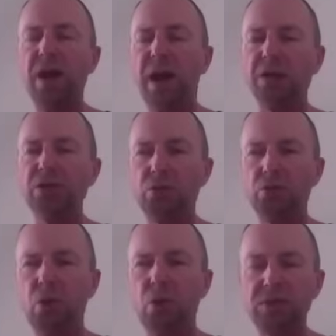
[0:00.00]
And to
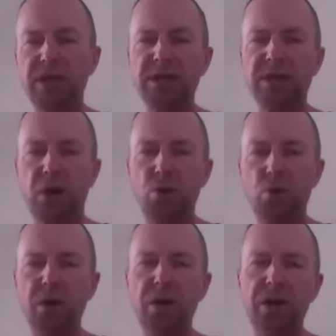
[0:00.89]
not say
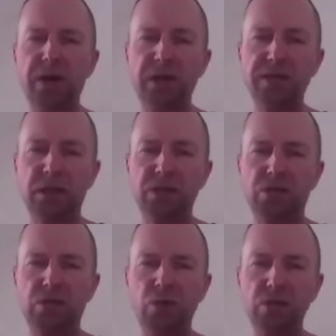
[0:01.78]
no is as
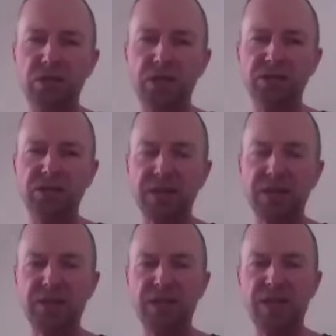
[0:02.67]
good as
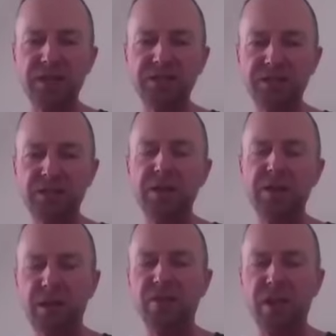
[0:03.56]
saying yes
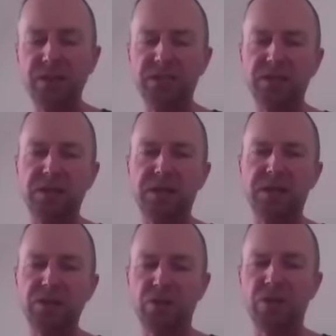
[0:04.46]
in their sick,
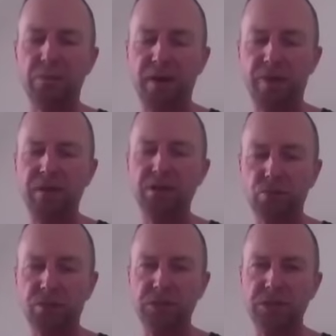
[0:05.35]
psychopathic,
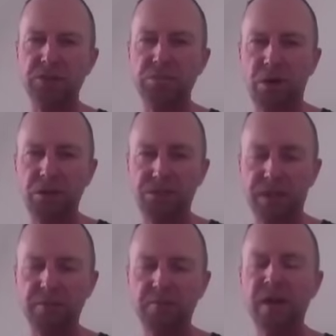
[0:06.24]
twisted
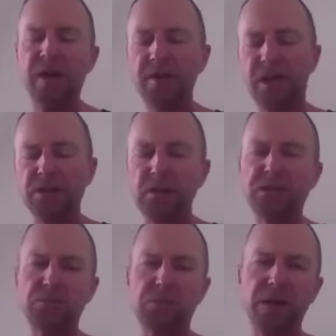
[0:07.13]
mindset. That does
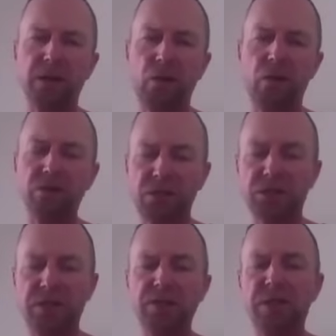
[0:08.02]
explain a lot, doesn't it?